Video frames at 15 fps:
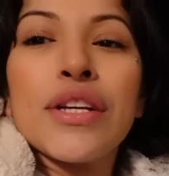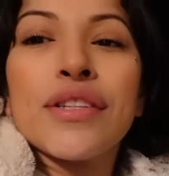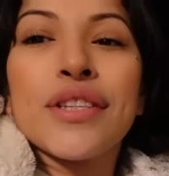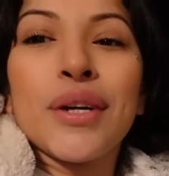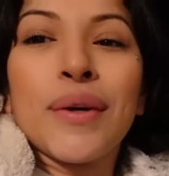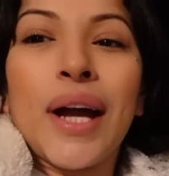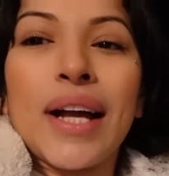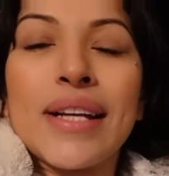
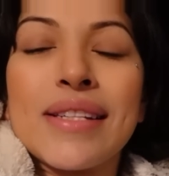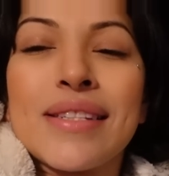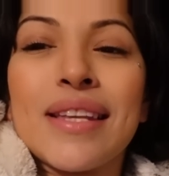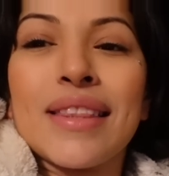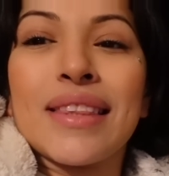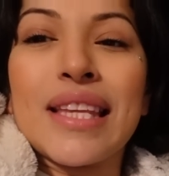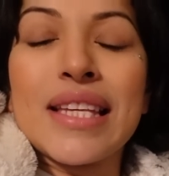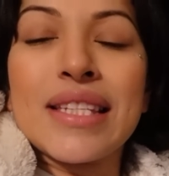So guys,
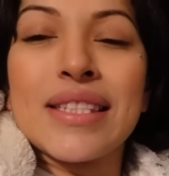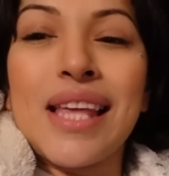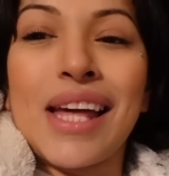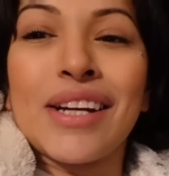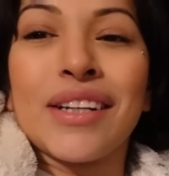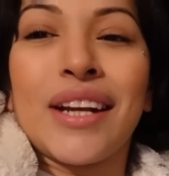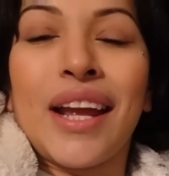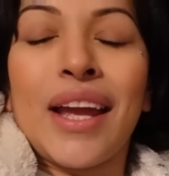this
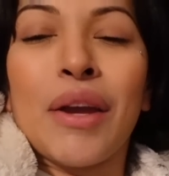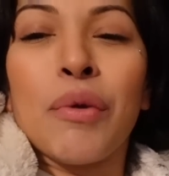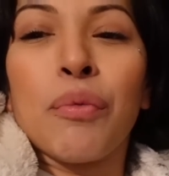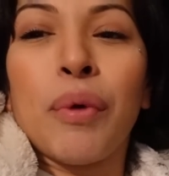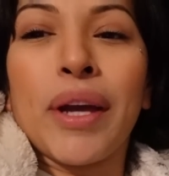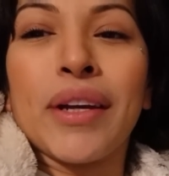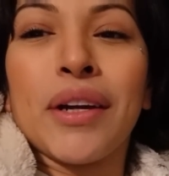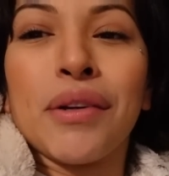Saturday,
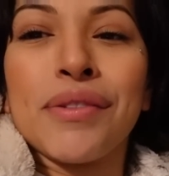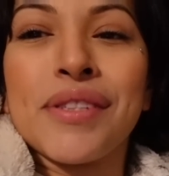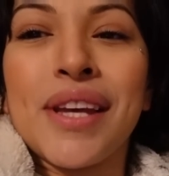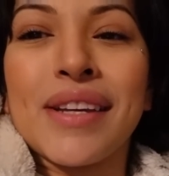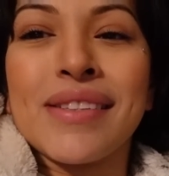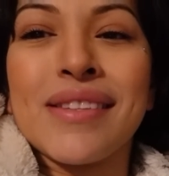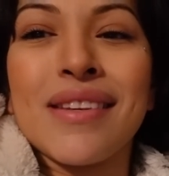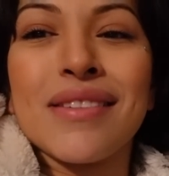Waco,
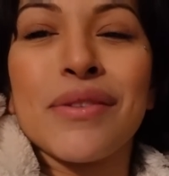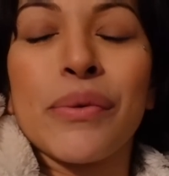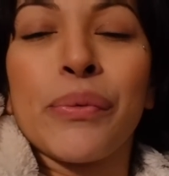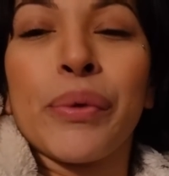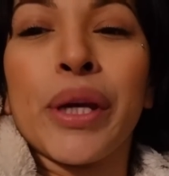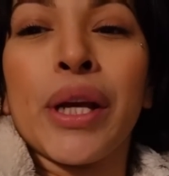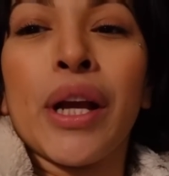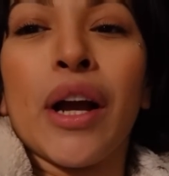Texas,
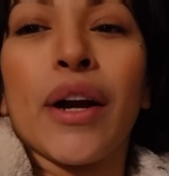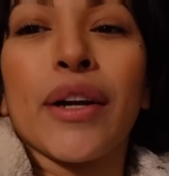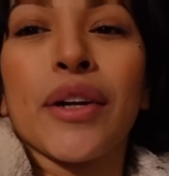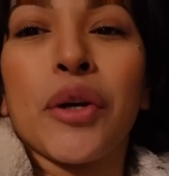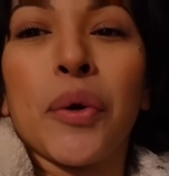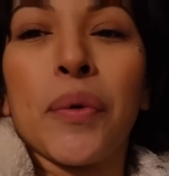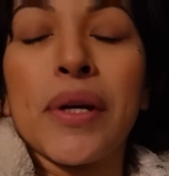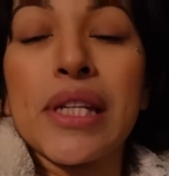we are
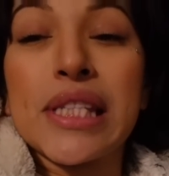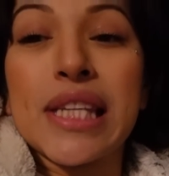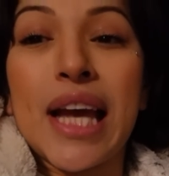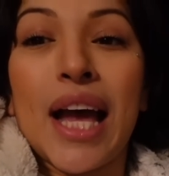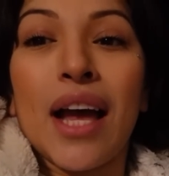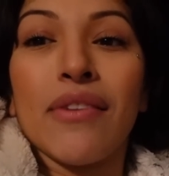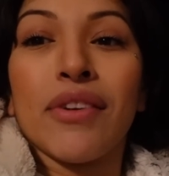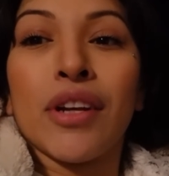going to
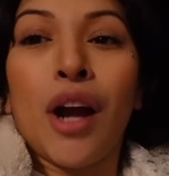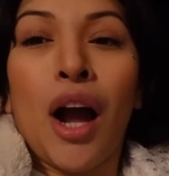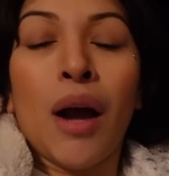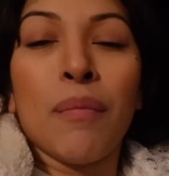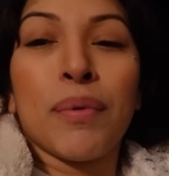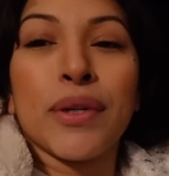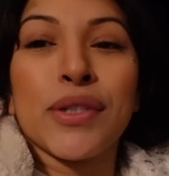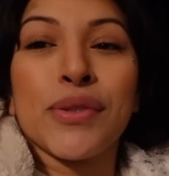have an
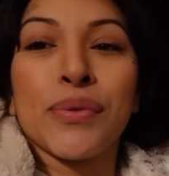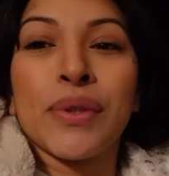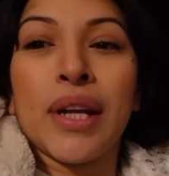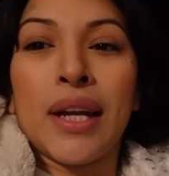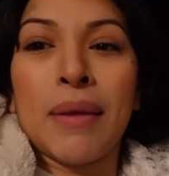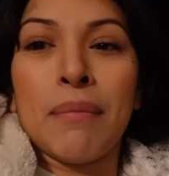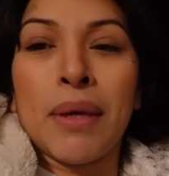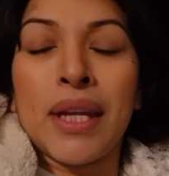
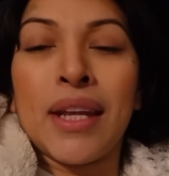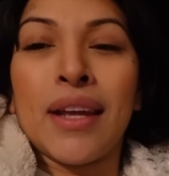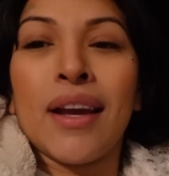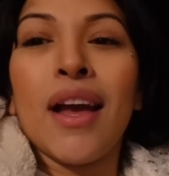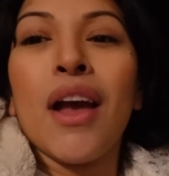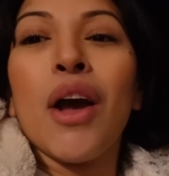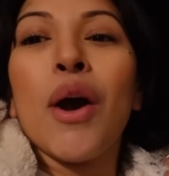opportunity meeting.